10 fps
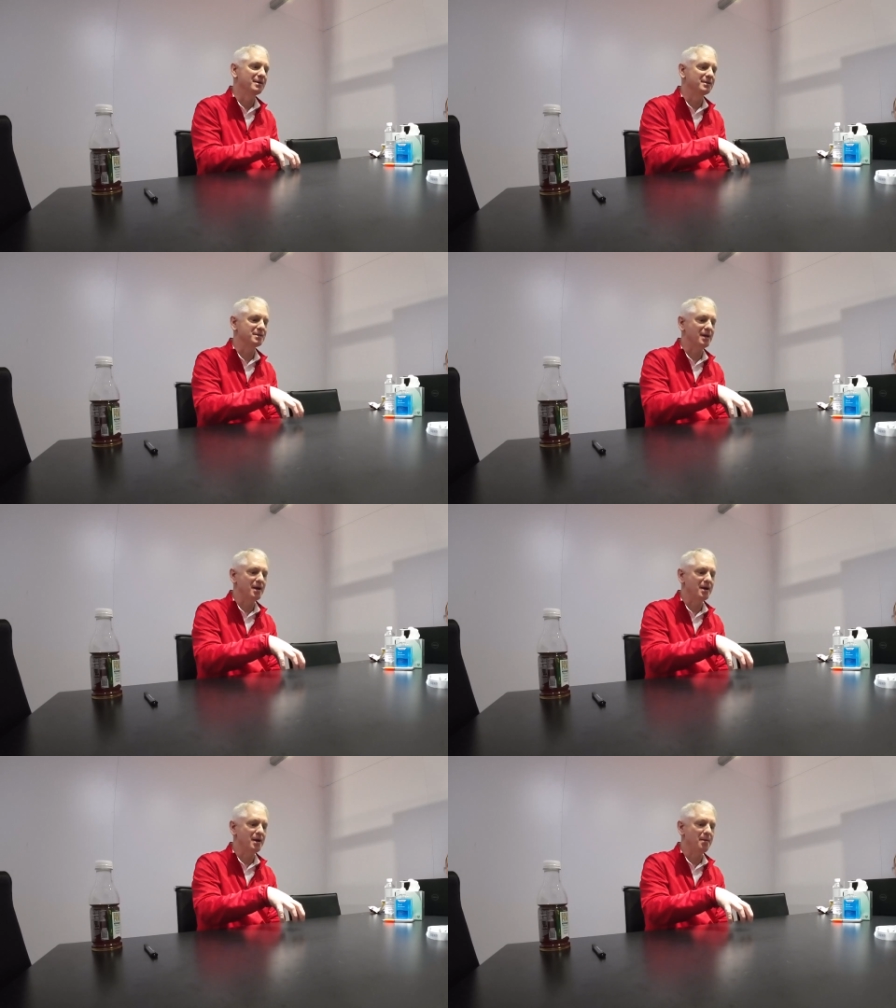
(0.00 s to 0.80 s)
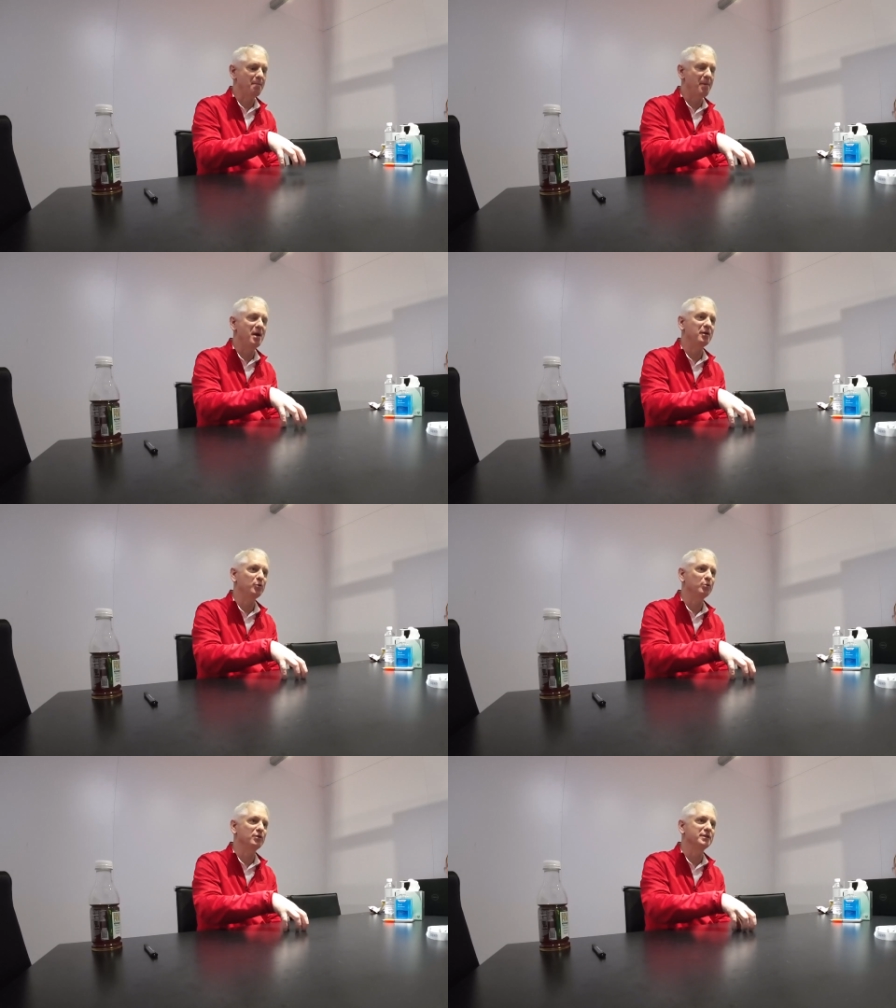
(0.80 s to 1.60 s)
is a
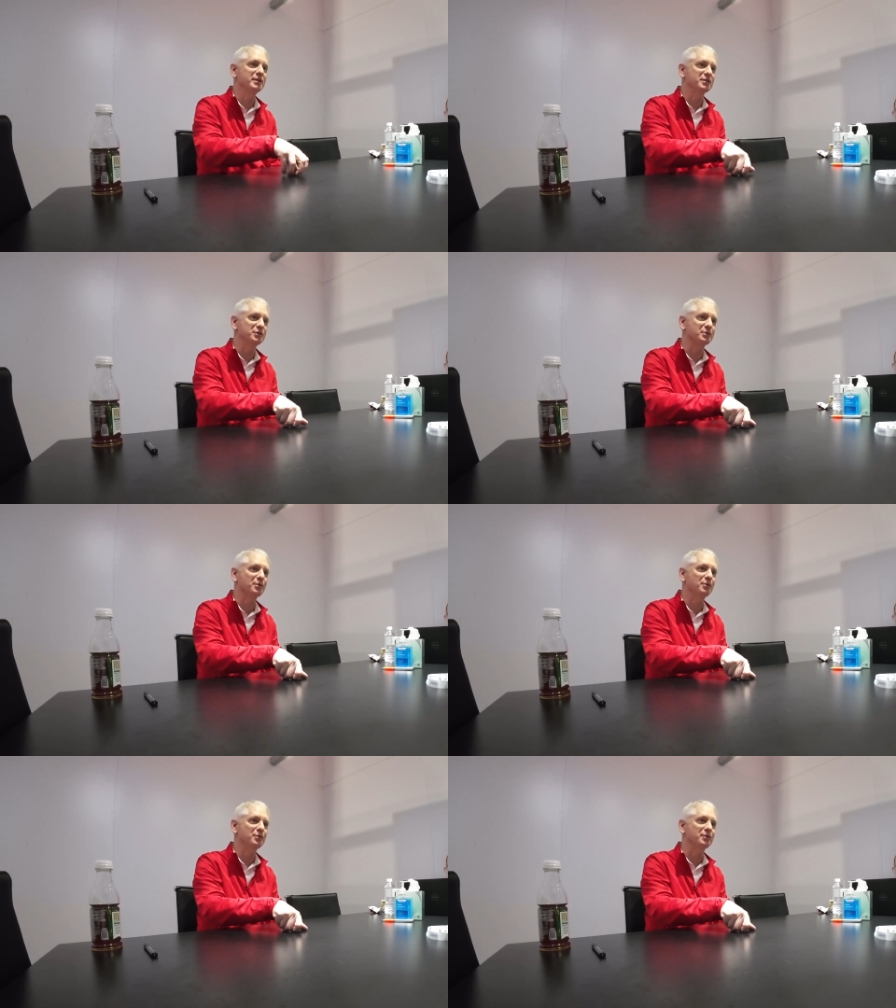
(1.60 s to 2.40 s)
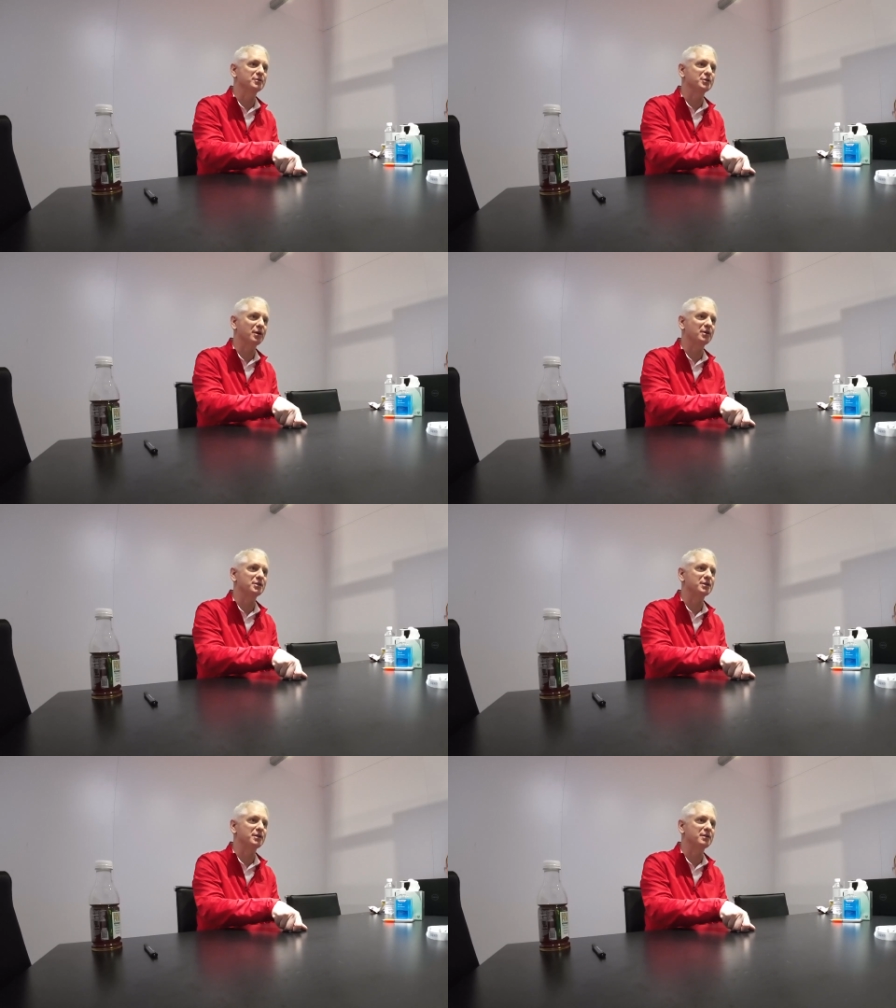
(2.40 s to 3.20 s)
manually controlled
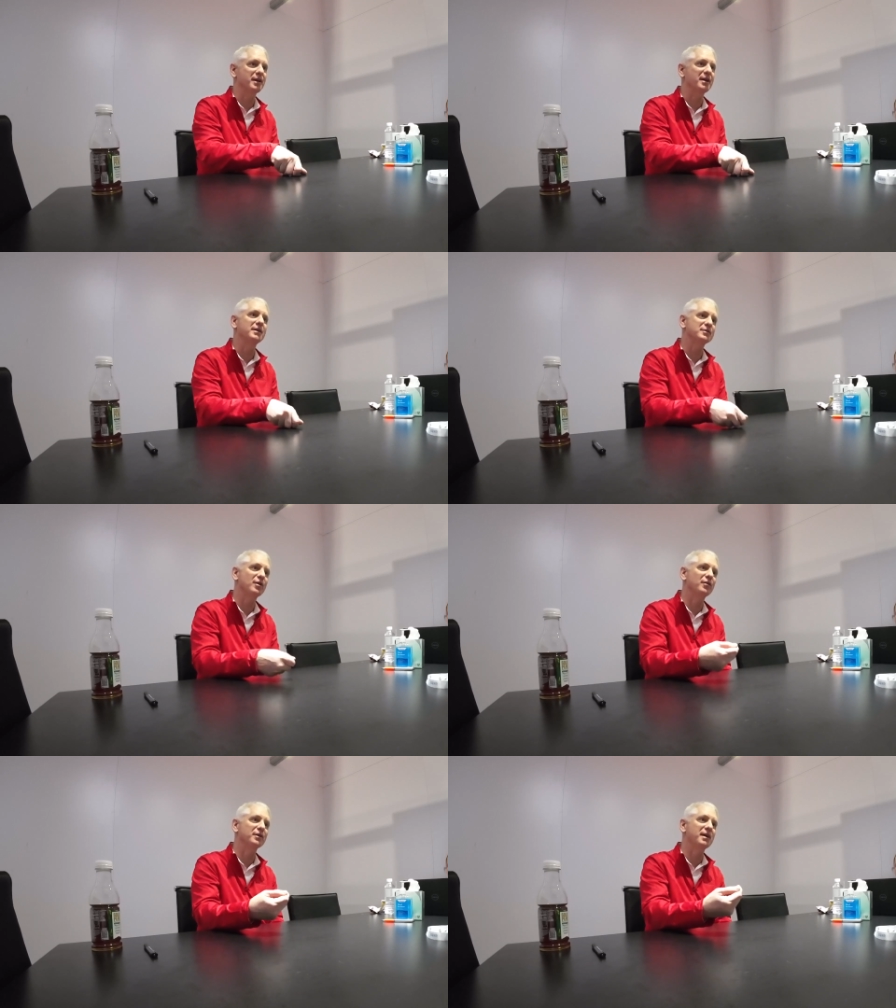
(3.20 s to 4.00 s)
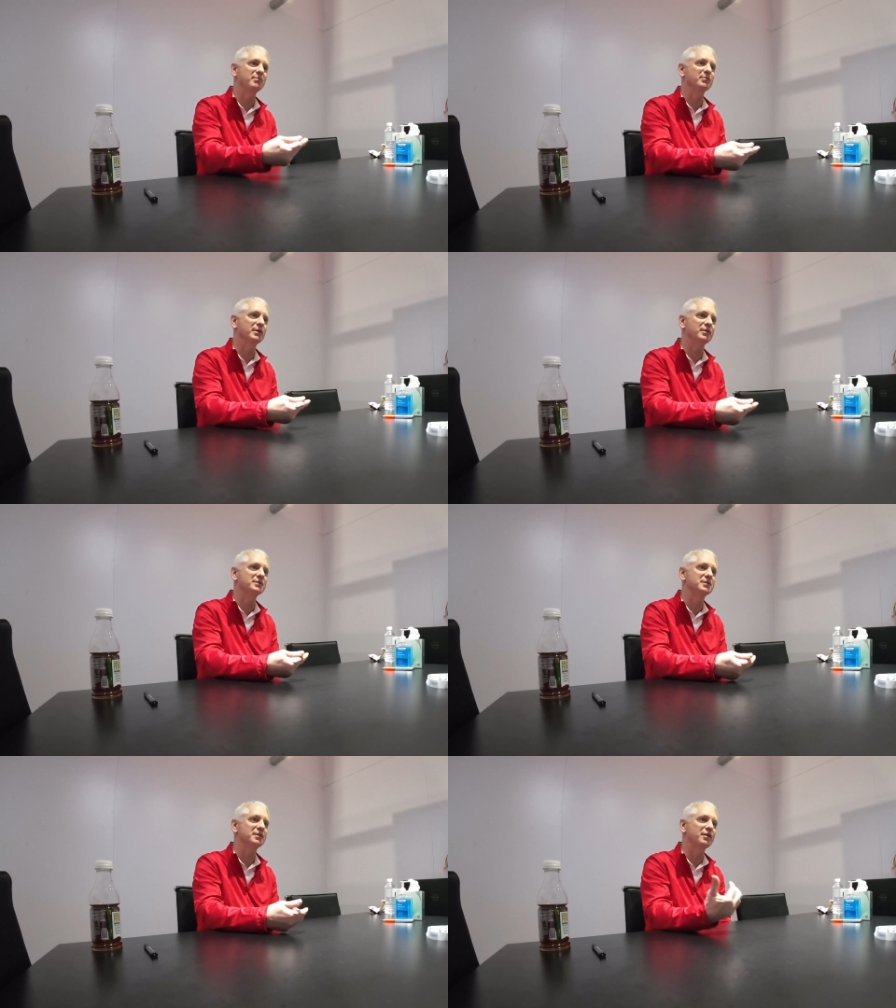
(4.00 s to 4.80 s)
charger that has all the
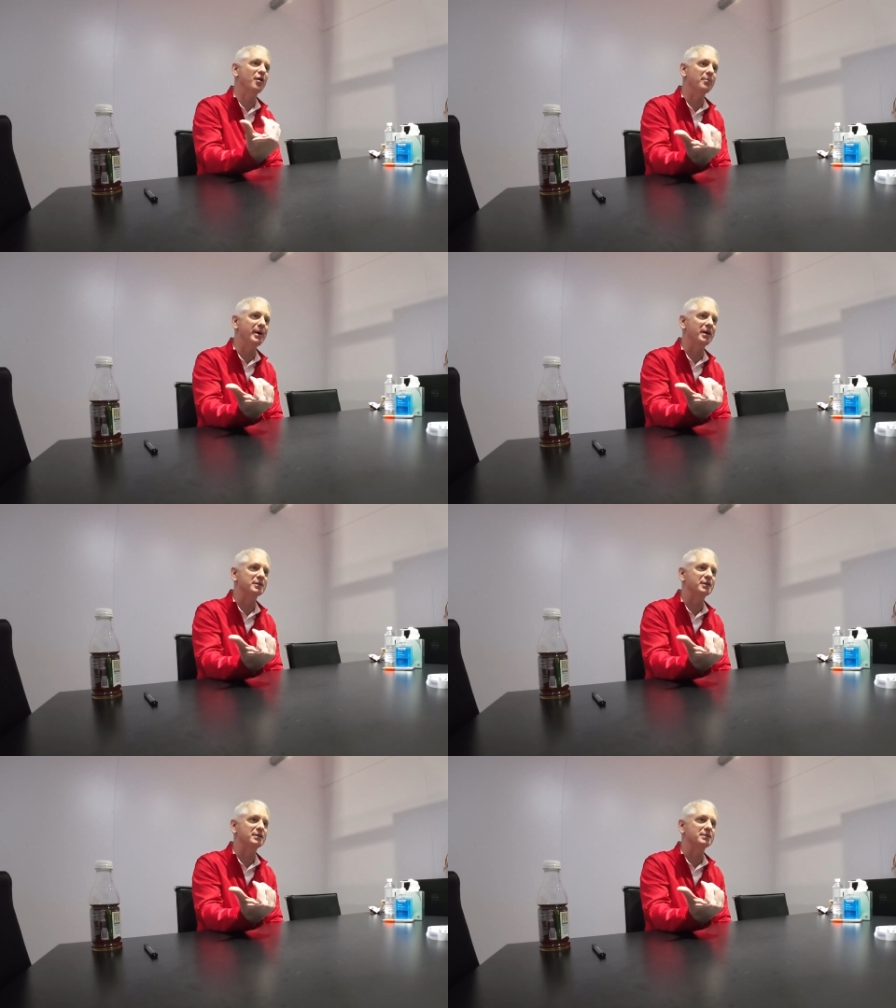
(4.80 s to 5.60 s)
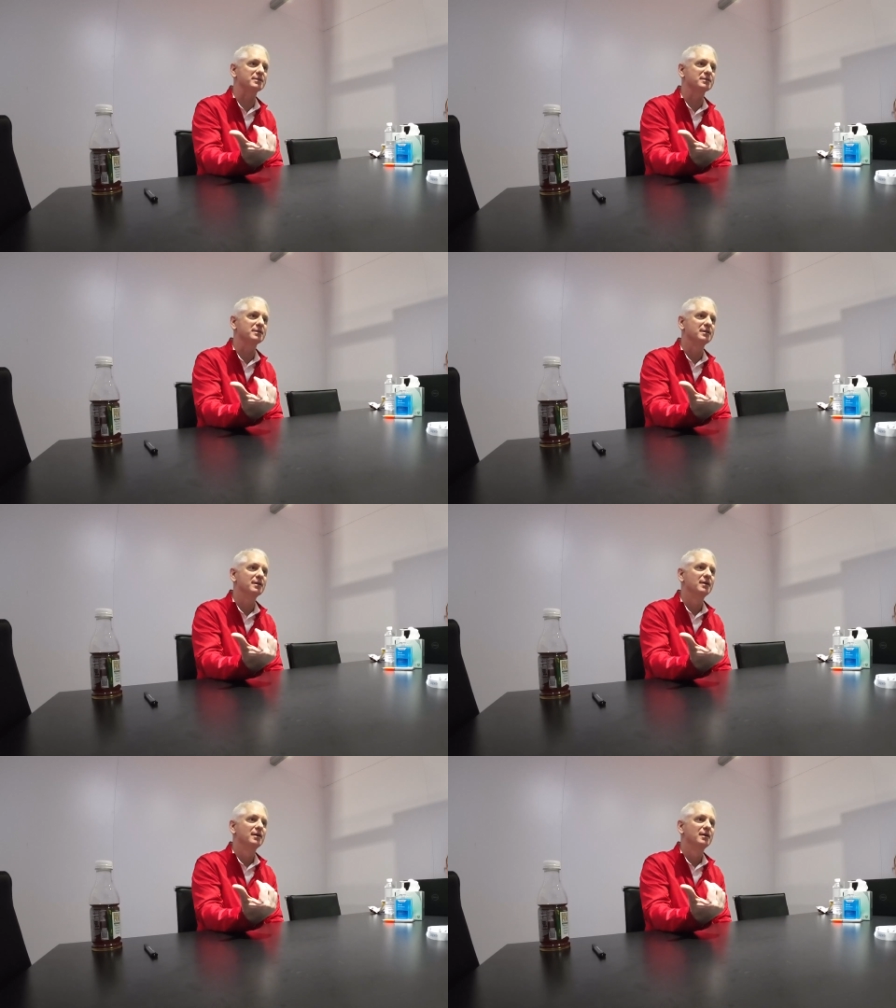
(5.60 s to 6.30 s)
capabilities of the automatic chargers.